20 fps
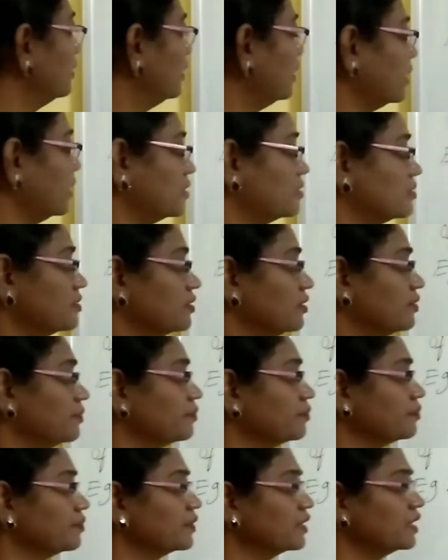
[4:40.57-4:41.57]
Next,
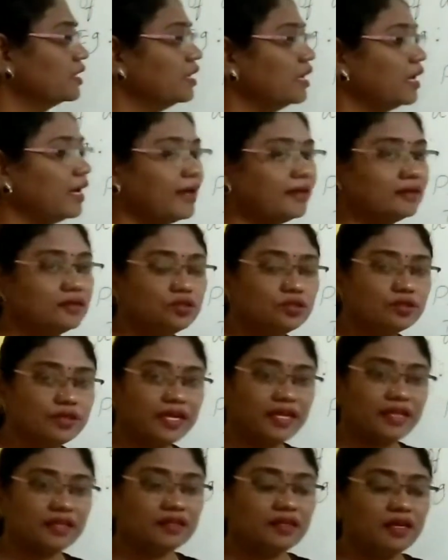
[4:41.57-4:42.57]
and
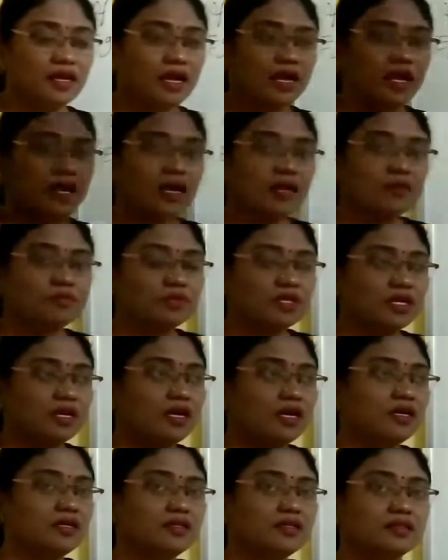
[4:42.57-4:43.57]
today I am
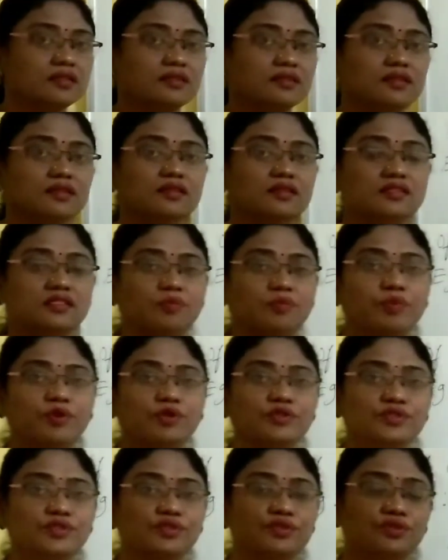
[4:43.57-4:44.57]
not
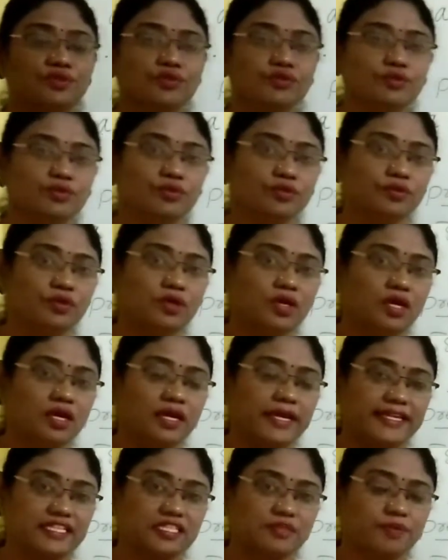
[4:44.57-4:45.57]
supposed to
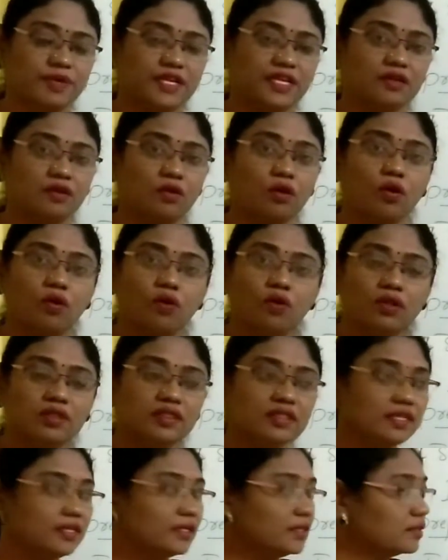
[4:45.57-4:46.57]
explain
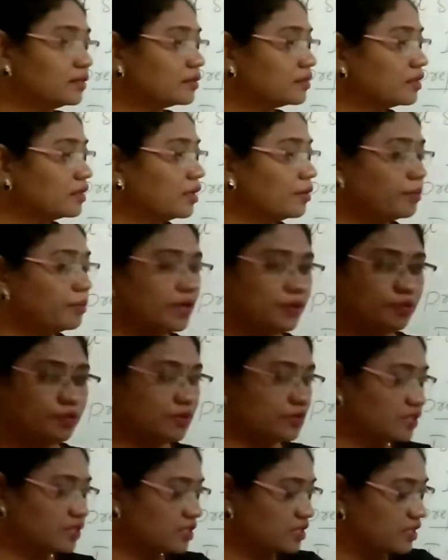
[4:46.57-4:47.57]
all the
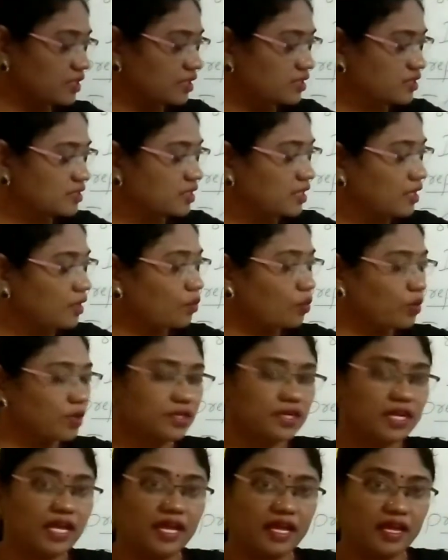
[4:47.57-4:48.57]
prepositions
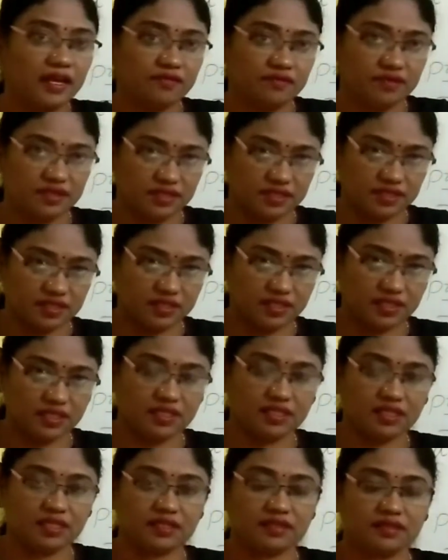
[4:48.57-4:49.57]
what I have written
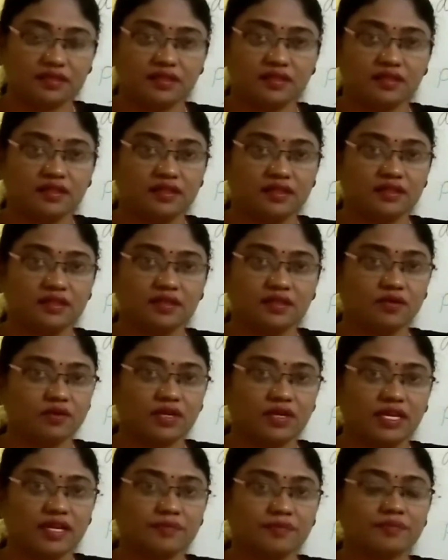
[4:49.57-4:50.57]
here.
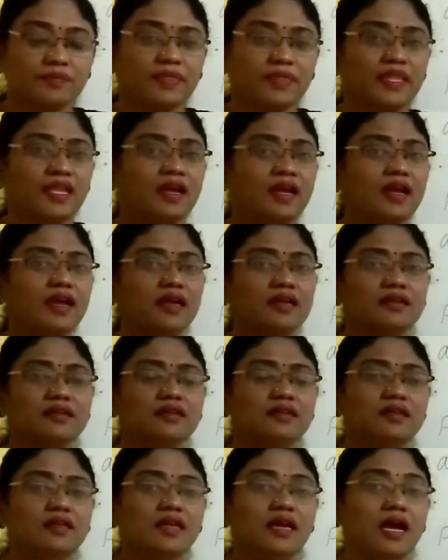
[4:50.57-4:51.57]
Okay,
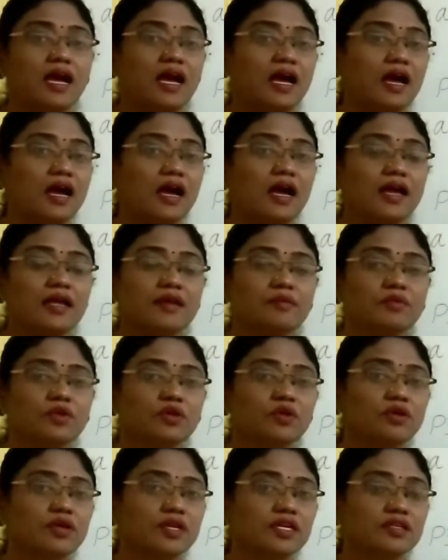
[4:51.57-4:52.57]
and I
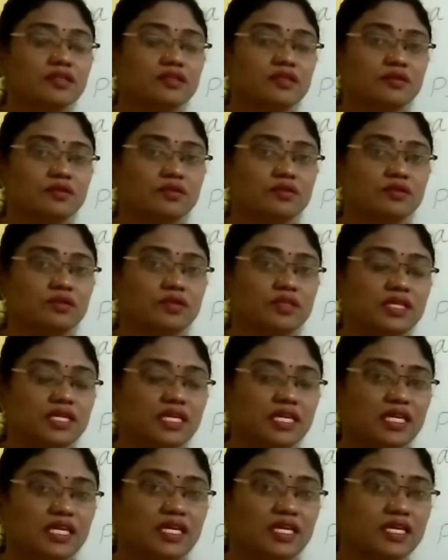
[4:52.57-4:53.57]
am going to
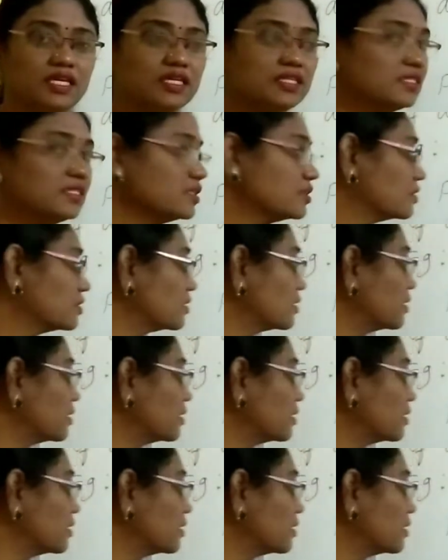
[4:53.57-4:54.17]
teach